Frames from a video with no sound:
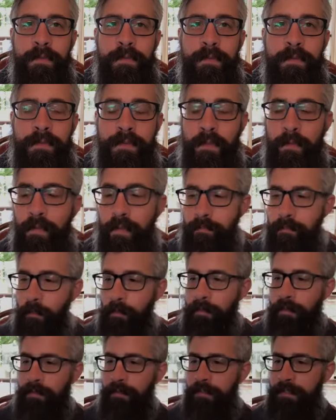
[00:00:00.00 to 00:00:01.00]
So good
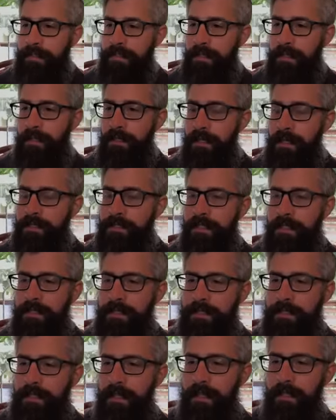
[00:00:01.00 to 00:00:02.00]
morning once again. As I
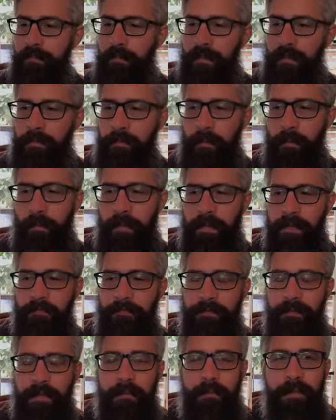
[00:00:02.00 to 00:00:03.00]
said, we're going to be reading
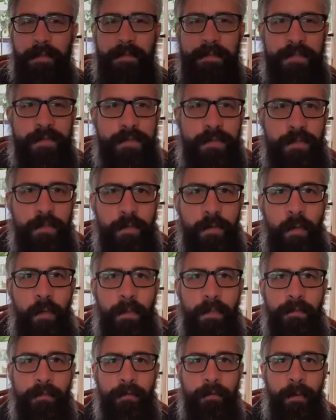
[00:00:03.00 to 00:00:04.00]
Philippians 2,
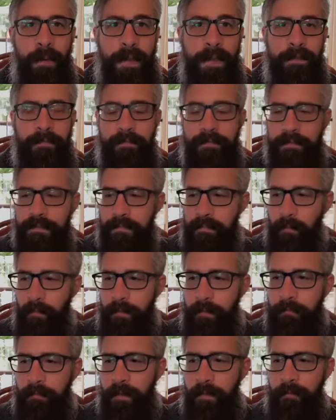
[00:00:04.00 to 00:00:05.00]
1 through 8 this
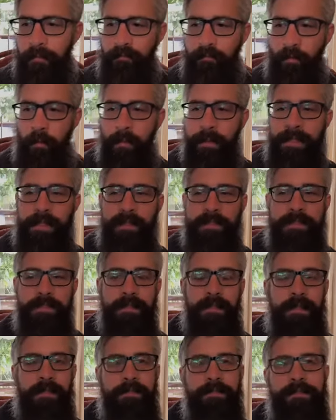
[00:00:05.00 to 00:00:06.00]
morning. But before we get to
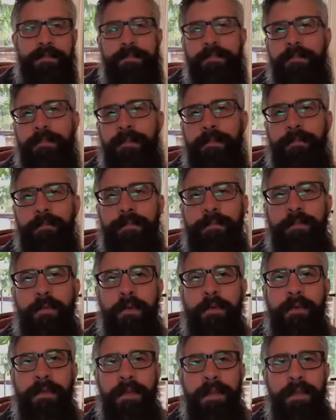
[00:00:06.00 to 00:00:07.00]
that, I was
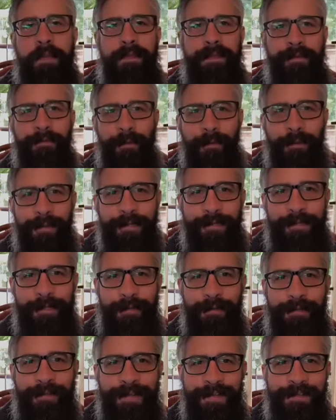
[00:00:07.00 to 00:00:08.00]
wondering, hey, good morning,
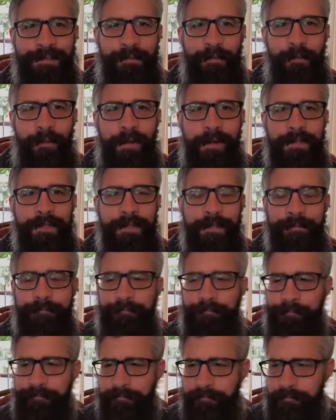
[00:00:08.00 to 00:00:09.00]
Joan. Thanks for watching.
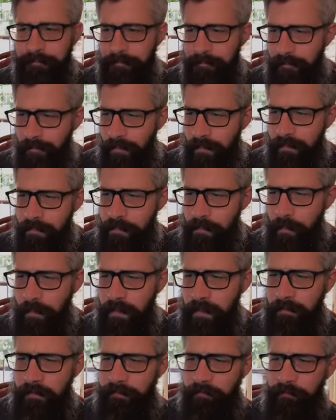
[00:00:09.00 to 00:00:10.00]
I was
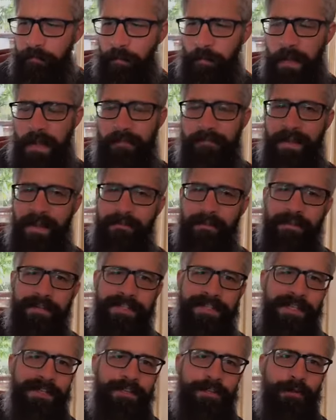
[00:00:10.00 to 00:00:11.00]
wondering if you have ever
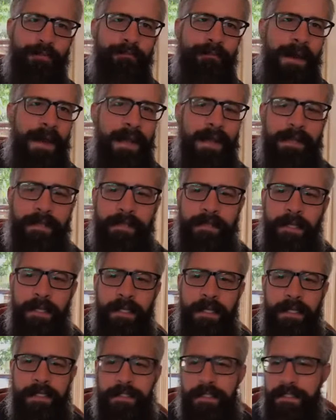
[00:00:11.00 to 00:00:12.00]
set your mind
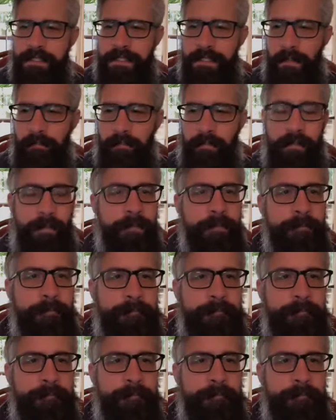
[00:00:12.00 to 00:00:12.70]
to something,